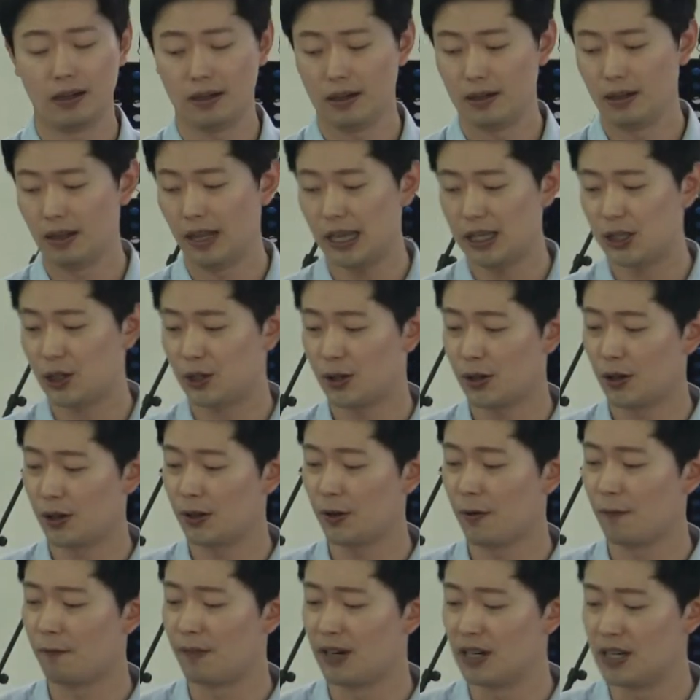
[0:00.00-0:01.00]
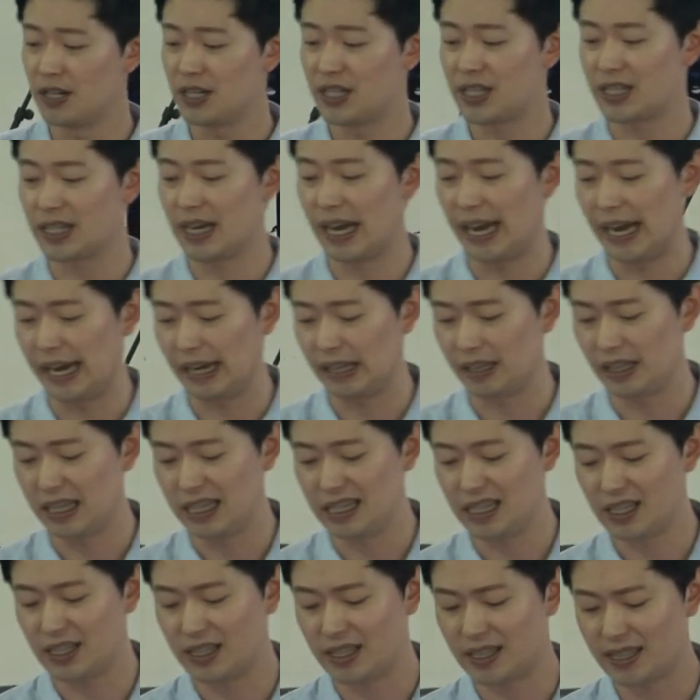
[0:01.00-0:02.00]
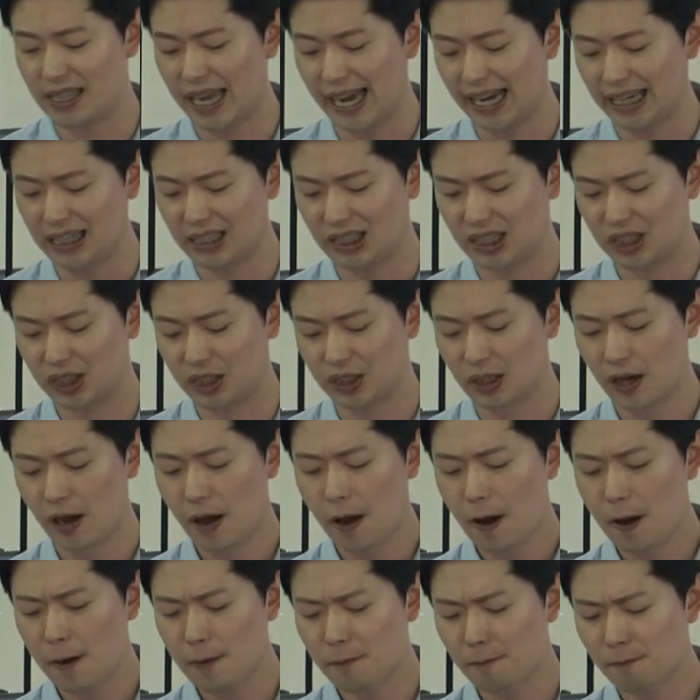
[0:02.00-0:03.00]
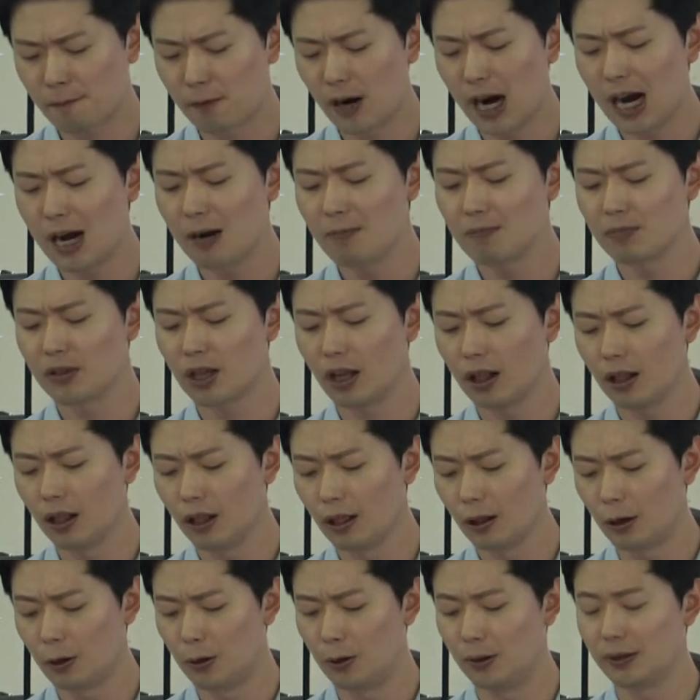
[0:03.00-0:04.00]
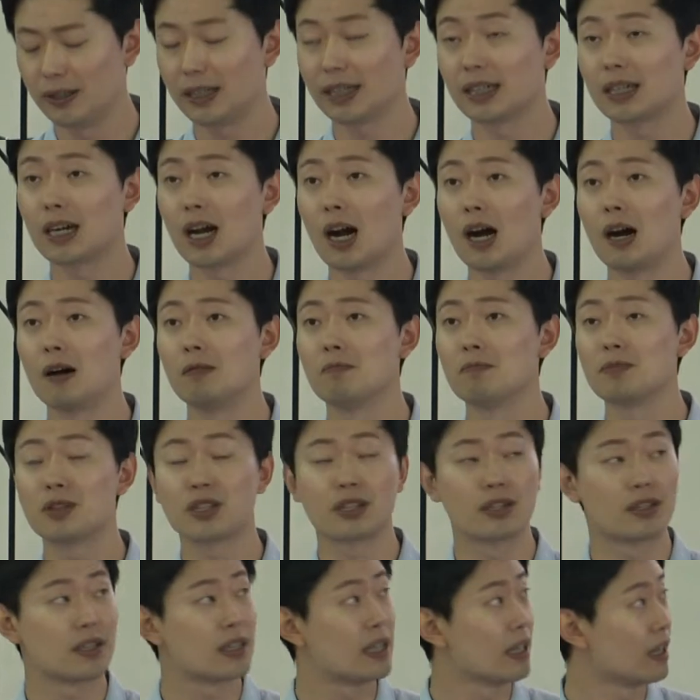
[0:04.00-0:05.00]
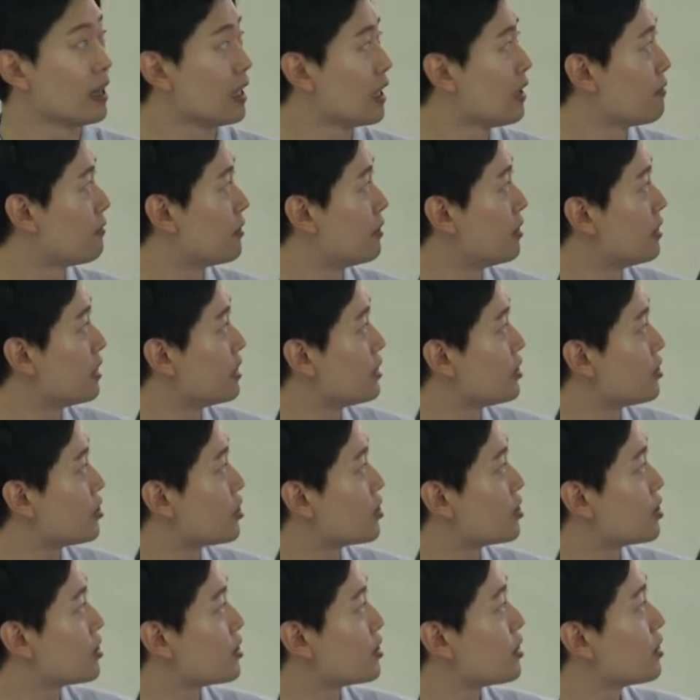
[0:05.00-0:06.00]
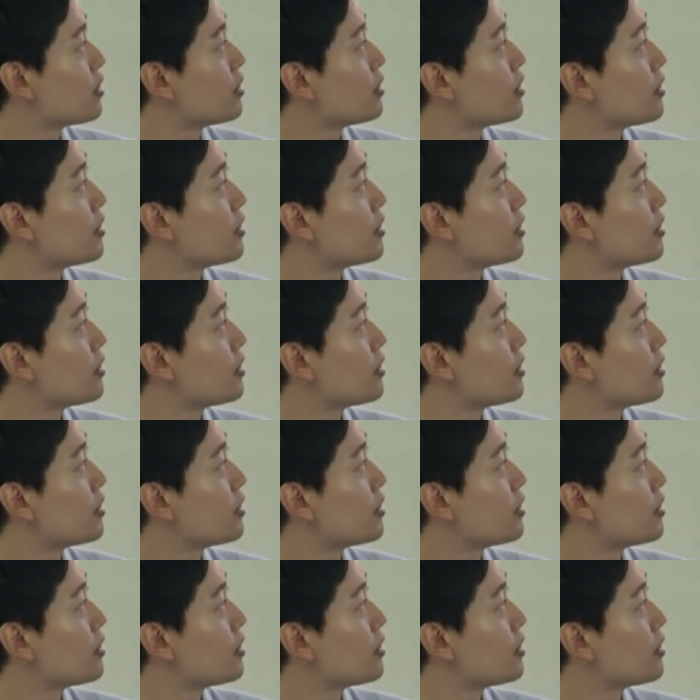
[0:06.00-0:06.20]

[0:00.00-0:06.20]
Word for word: Let's go to verse 8. It states, From the Lord comes deliverance.